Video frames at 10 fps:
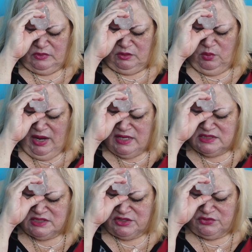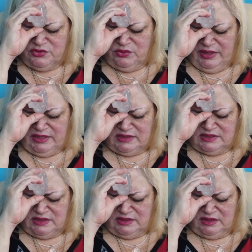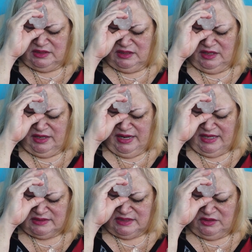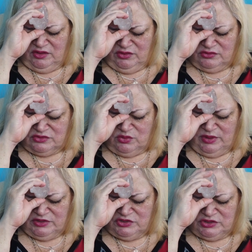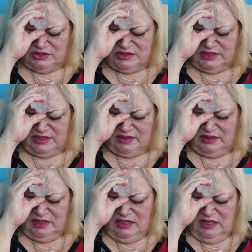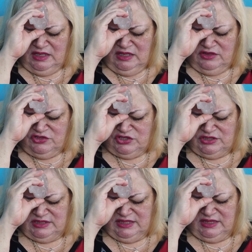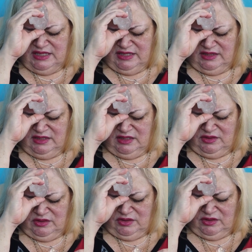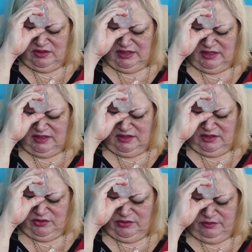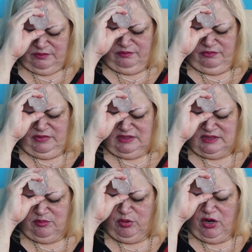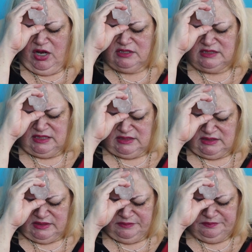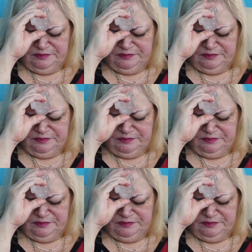why is there no editing, and asking all those questions. And she said that there is a process